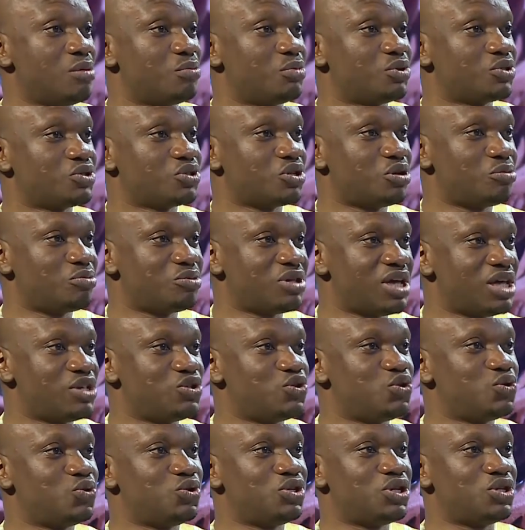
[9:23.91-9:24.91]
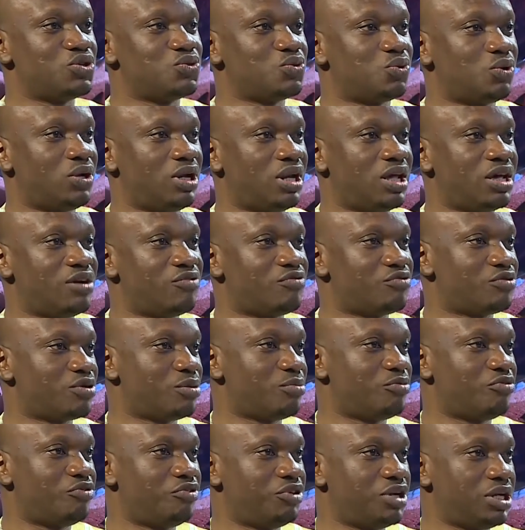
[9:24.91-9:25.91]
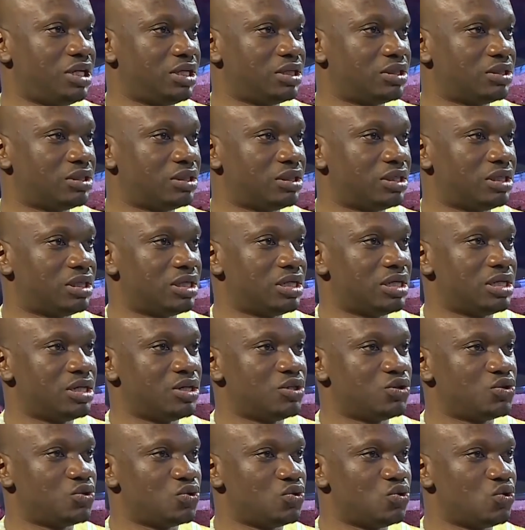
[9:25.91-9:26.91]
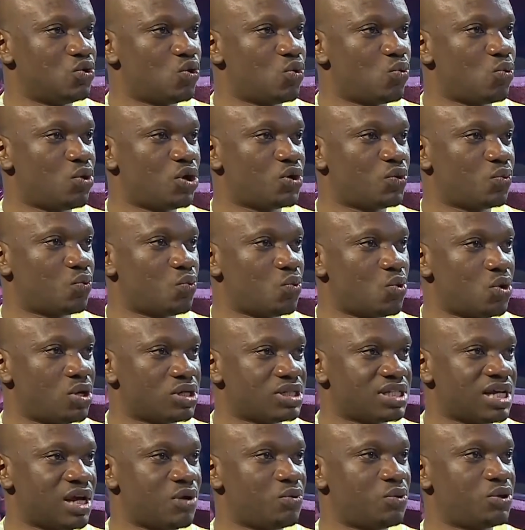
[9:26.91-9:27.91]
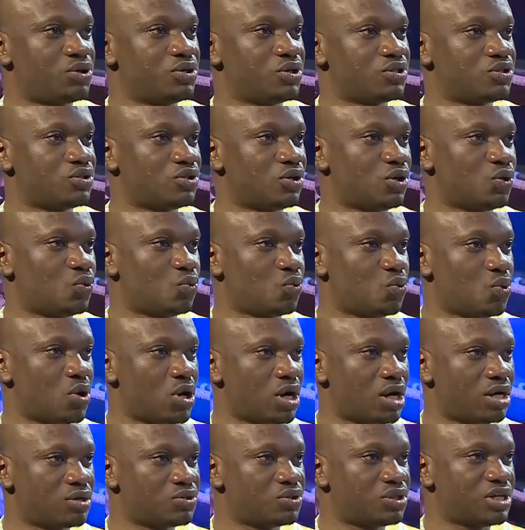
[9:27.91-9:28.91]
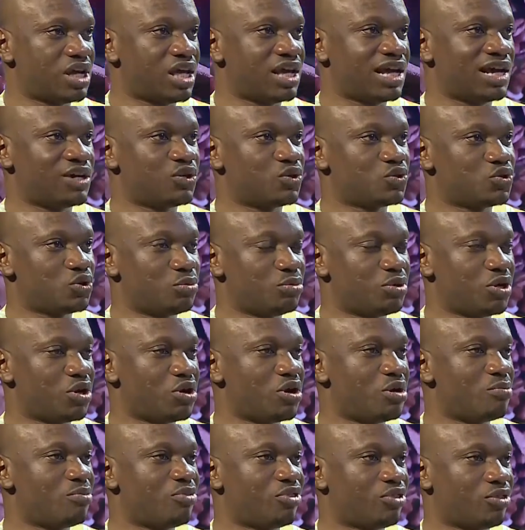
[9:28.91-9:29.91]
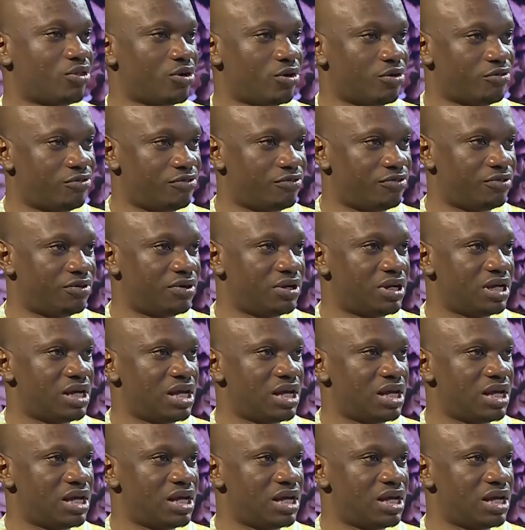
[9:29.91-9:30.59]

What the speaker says: But sometimes you need to learn from failure to know what works and what does not work so that you can also become tough